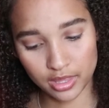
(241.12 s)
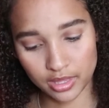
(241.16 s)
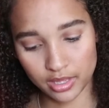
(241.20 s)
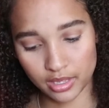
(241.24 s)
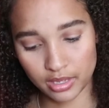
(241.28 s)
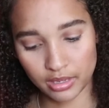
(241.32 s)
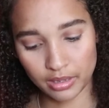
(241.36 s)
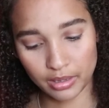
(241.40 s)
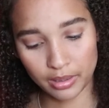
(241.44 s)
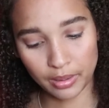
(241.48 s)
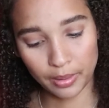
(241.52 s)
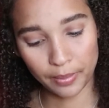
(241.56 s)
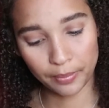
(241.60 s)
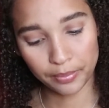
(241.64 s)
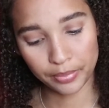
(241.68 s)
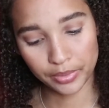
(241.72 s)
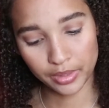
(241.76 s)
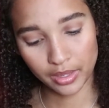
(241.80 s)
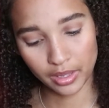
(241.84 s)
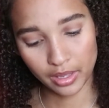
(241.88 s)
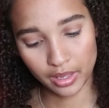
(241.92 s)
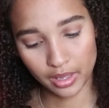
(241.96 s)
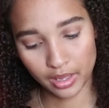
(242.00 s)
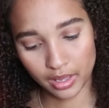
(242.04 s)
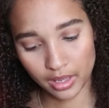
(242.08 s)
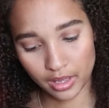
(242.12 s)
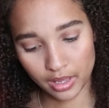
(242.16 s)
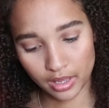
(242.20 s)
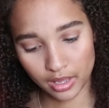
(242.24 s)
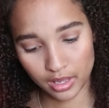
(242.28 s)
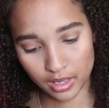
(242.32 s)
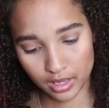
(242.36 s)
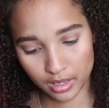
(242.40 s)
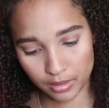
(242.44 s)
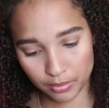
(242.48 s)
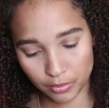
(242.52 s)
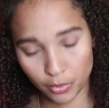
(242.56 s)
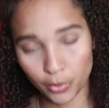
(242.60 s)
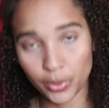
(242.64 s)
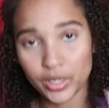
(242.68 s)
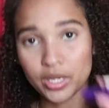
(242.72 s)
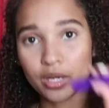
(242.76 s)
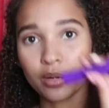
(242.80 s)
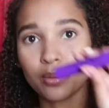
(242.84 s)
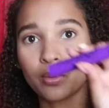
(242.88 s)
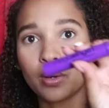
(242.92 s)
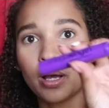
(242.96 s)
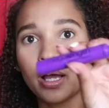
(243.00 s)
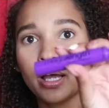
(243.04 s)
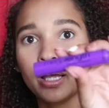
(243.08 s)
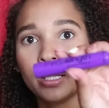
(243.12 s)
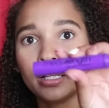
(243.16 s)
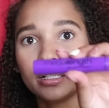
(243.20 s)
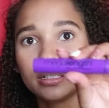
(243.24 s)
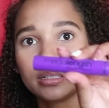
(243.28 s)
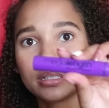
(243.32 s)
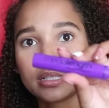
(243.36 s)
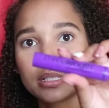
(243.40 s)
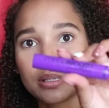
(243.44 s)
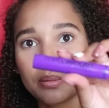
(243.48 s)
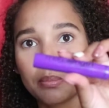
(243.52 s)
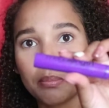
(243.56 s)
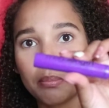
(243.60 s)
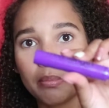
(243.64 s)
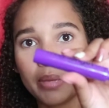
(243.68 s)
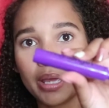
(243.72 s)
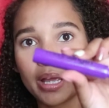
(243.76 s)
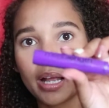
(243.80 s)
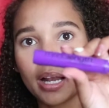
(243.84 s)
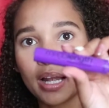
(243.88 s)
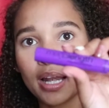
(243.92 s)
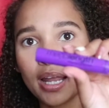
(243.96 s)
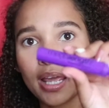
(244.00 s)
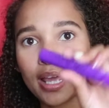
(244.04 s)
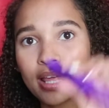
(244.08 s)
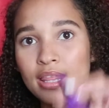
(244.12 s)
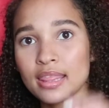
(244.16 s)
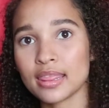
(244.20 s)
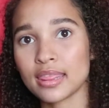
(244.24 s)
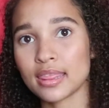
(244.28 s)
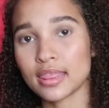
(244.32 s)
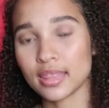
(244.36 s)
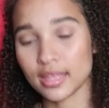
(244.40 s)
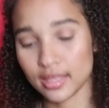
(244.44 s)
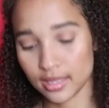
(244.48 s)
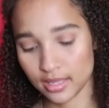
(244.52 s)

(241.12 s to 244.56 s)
the Wet n Wild Mega Length.